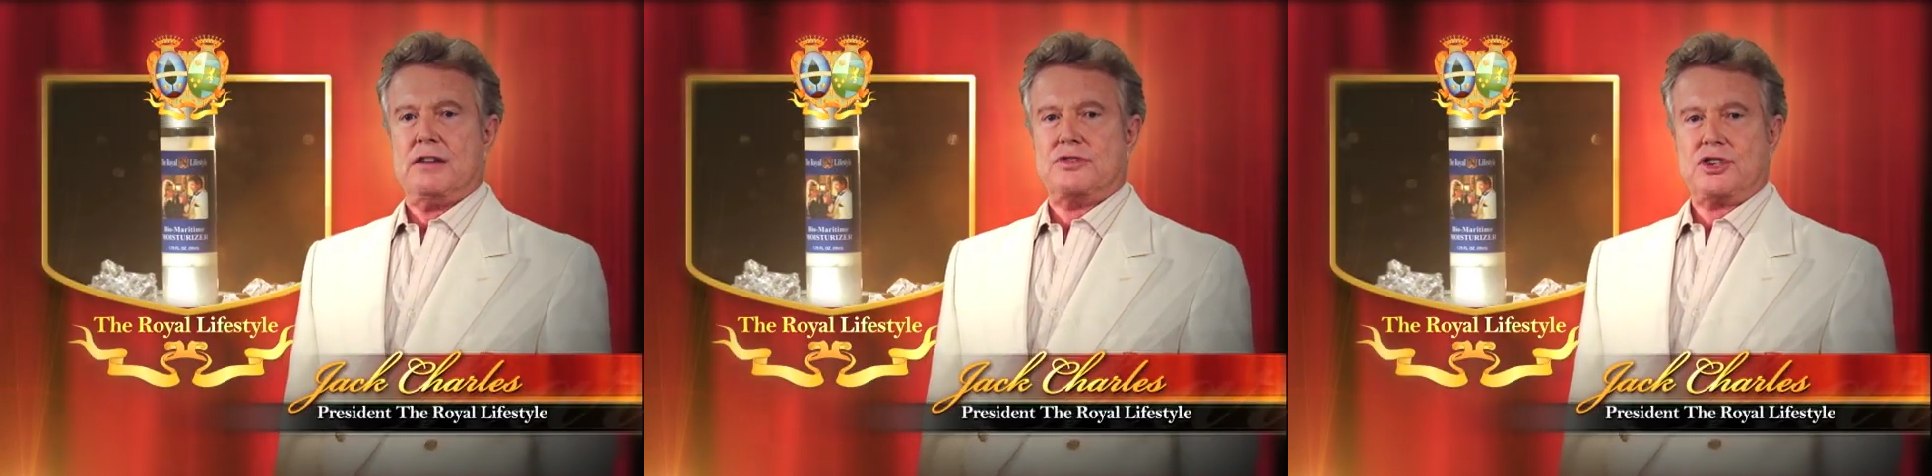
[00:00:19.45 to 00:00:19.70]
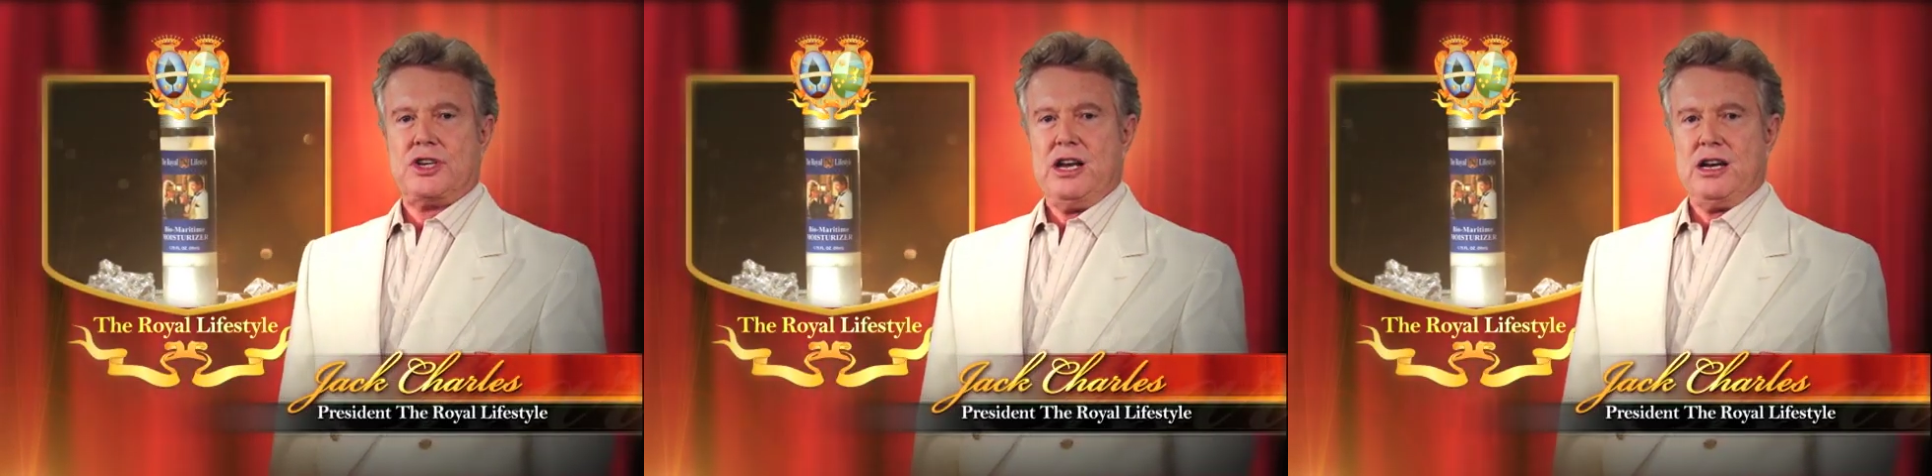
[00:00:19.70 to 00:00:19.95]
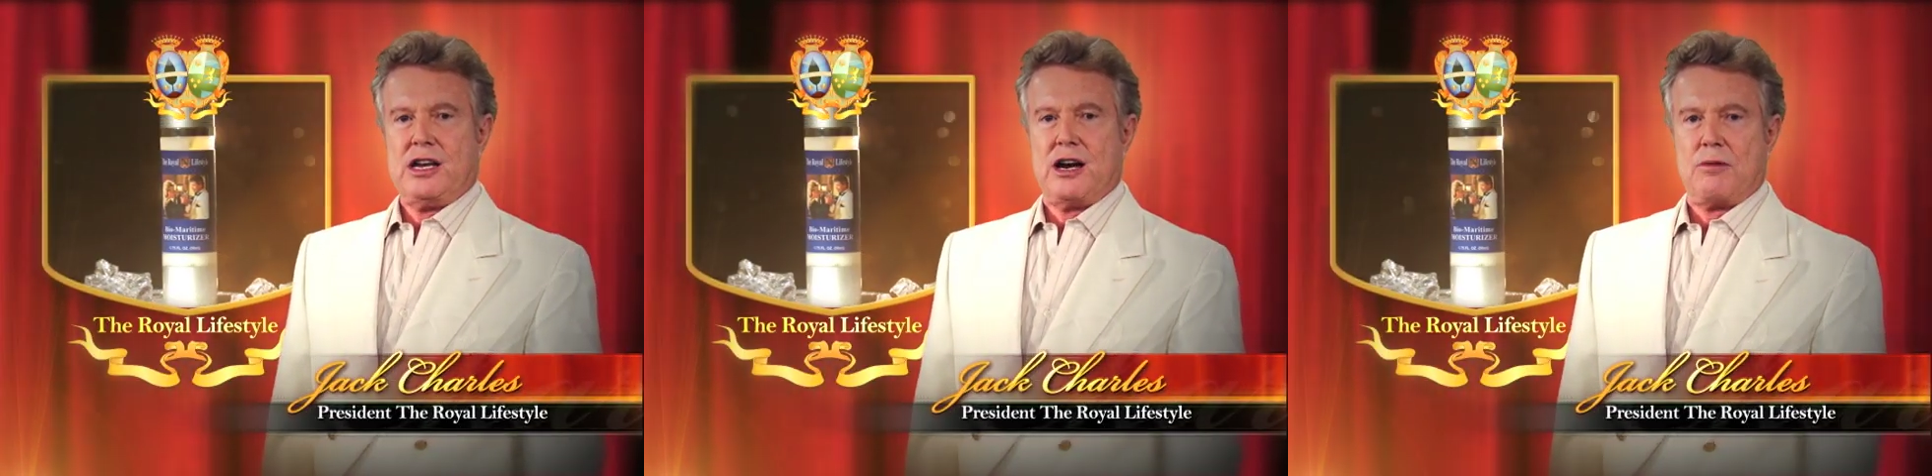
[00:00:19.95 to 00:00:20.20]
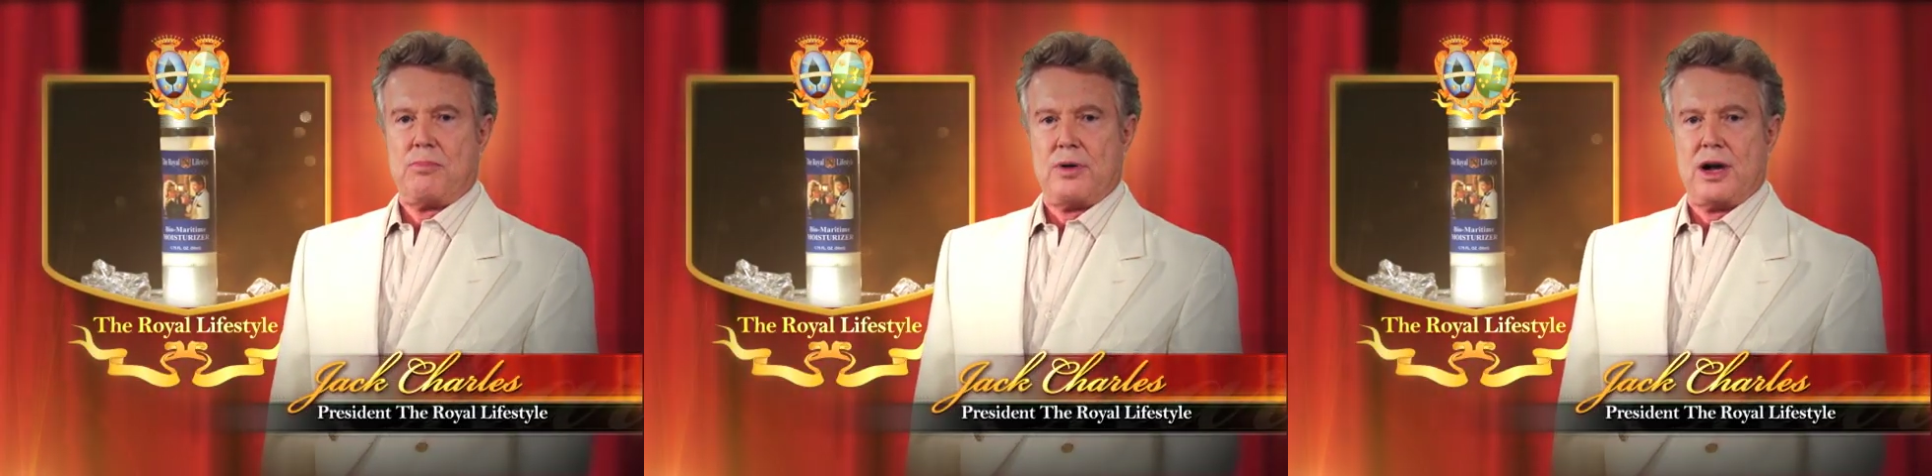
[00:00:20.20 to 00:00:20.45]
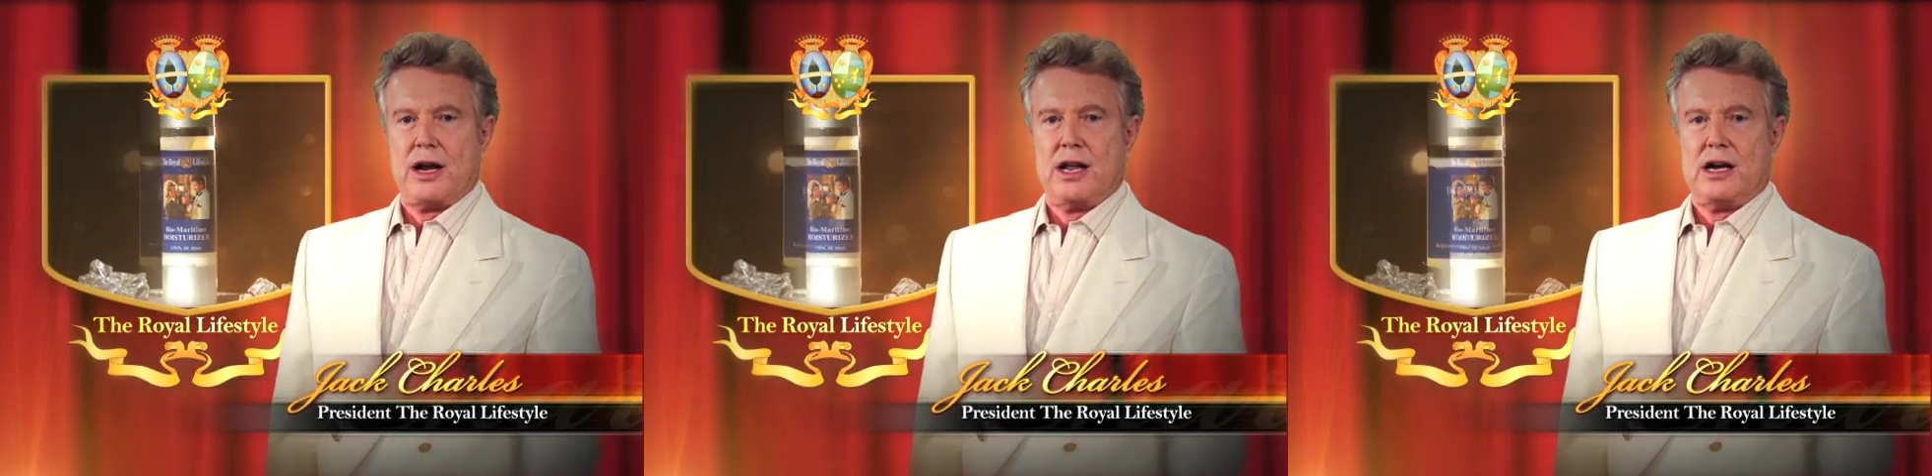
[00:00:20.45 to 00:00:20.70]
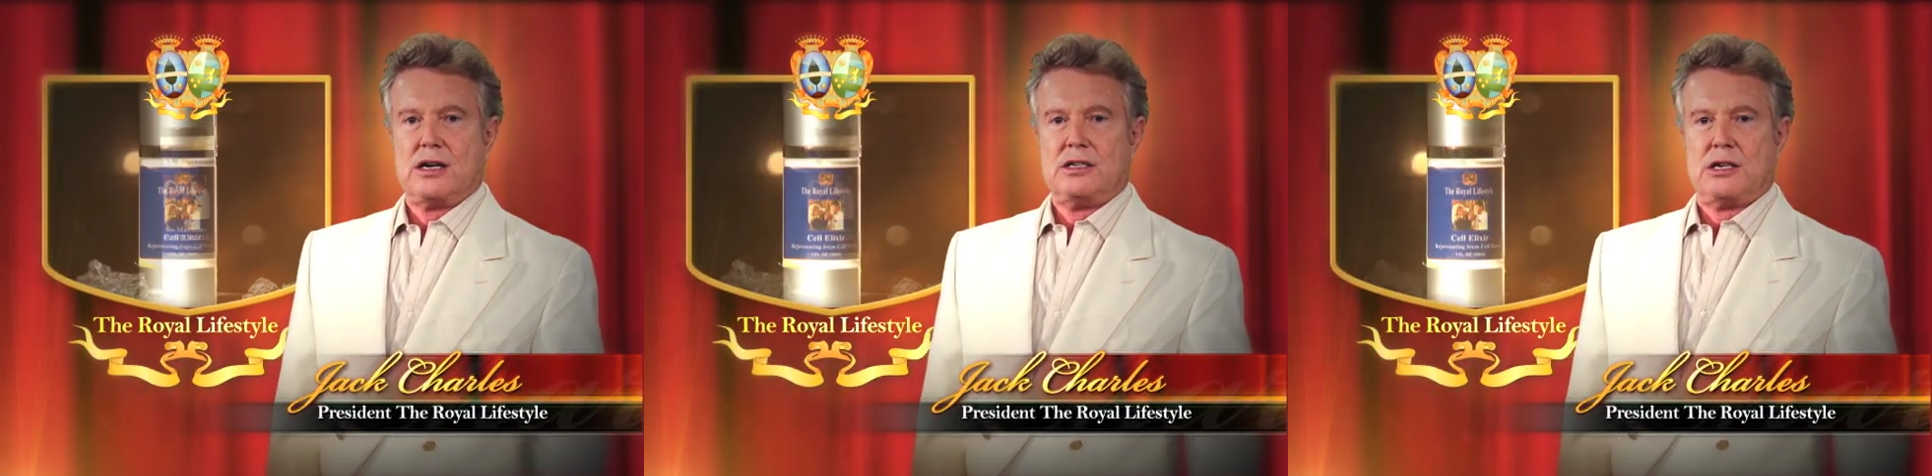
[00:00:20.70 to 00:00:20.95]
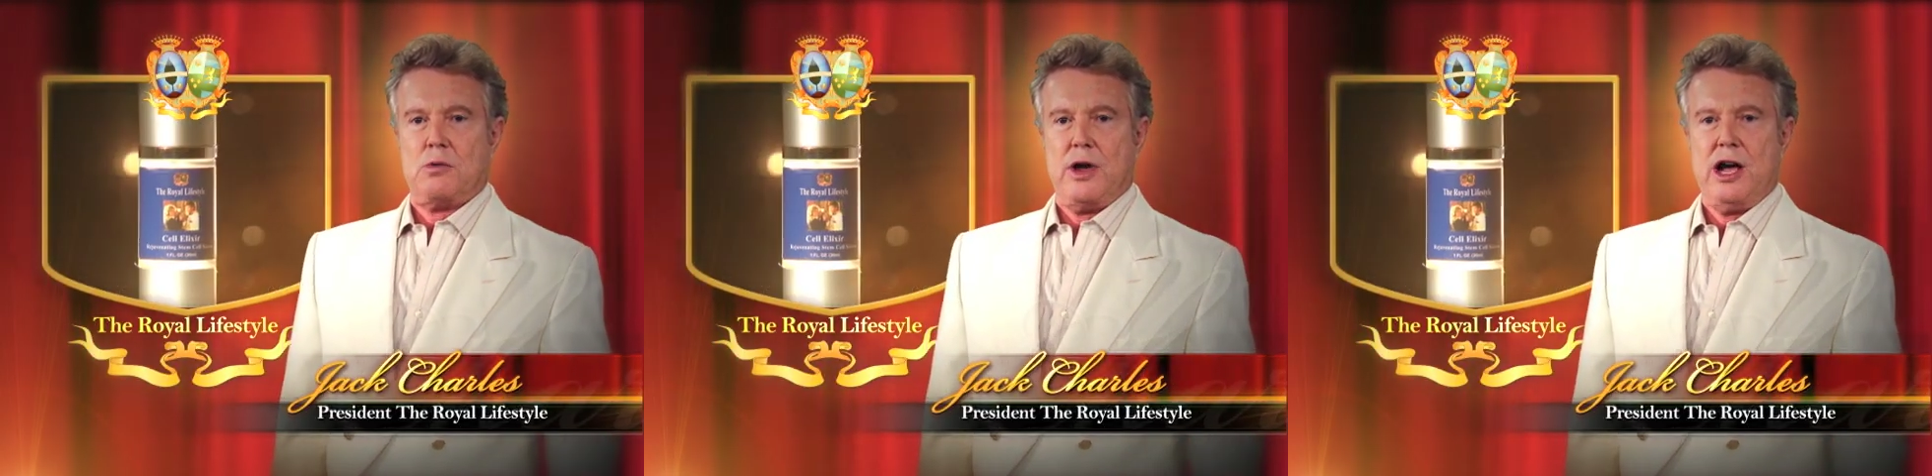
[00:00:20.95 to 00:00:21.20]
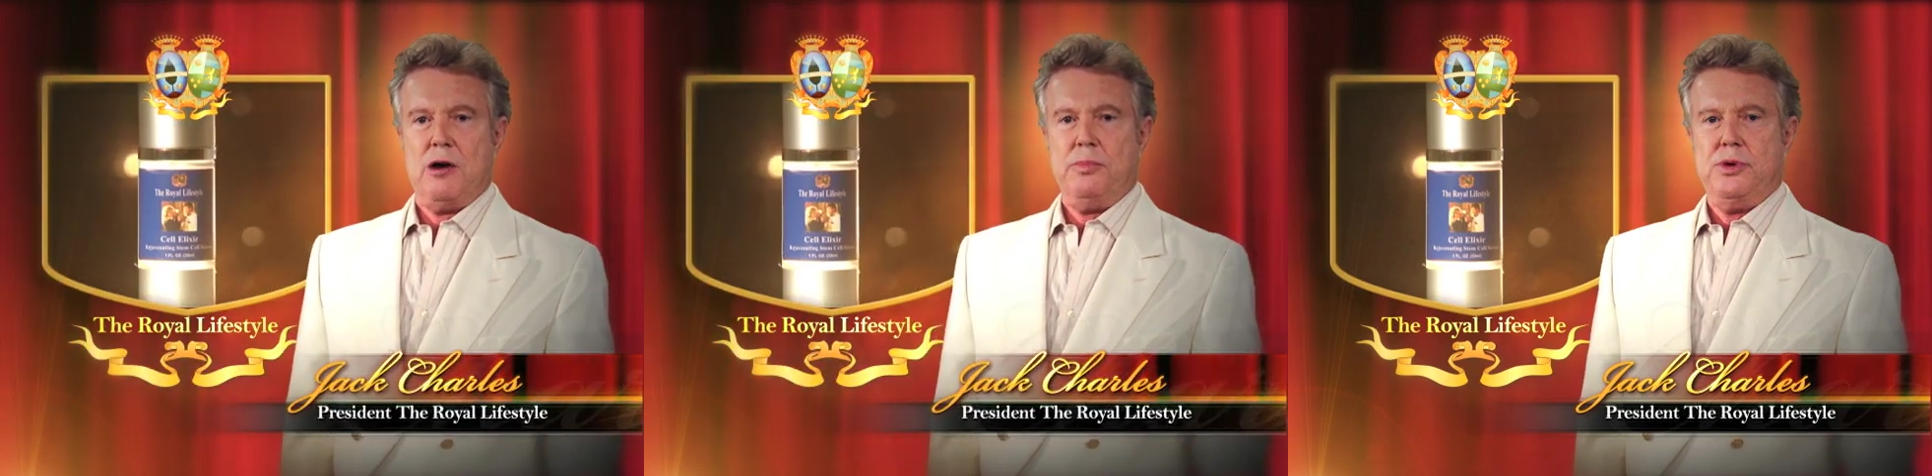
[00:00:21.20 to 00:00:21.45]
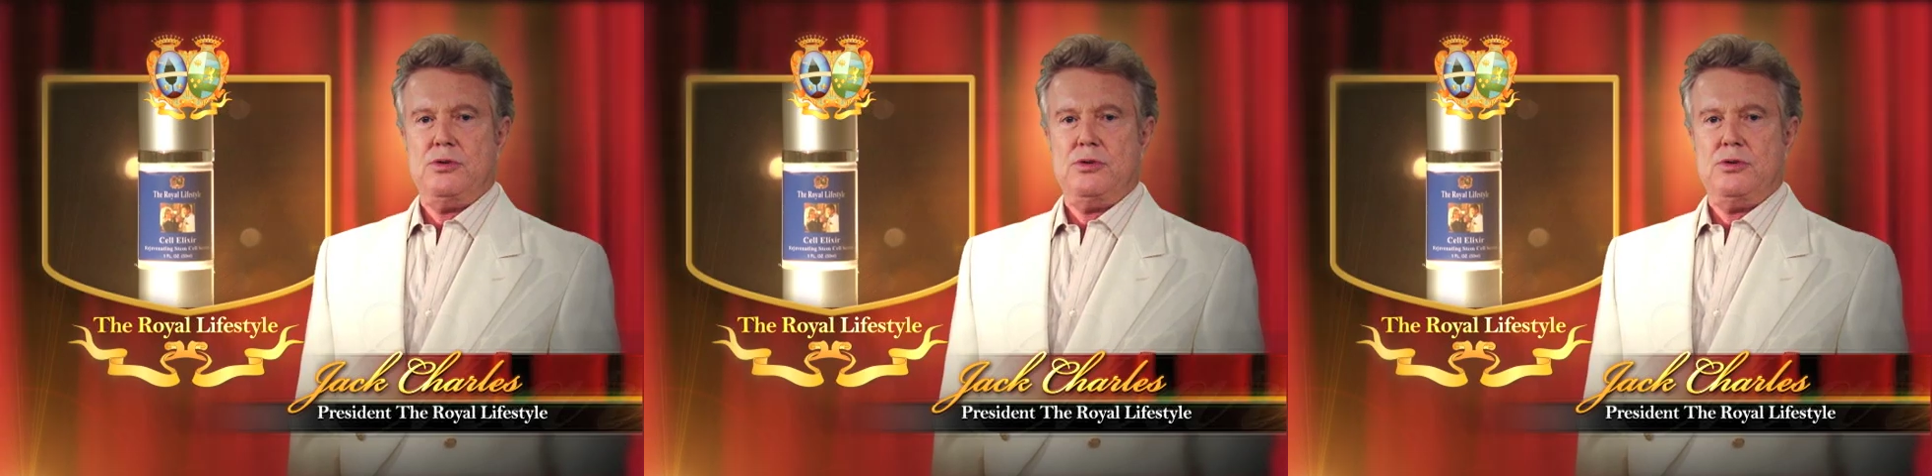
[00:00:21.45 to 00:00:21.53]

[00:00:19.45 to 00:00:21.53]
of skincare products that will help